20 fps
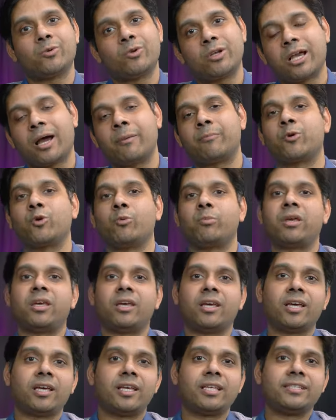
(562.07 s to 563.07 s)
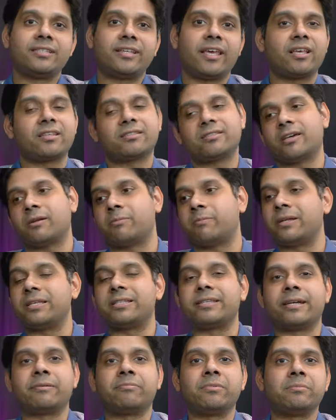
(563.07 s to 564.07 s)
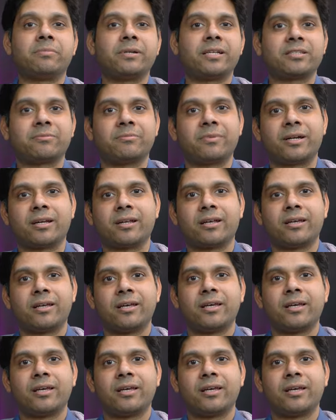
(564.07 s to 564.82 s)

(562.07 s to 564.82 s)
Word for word: You will come to me saying, sir, please get me placement.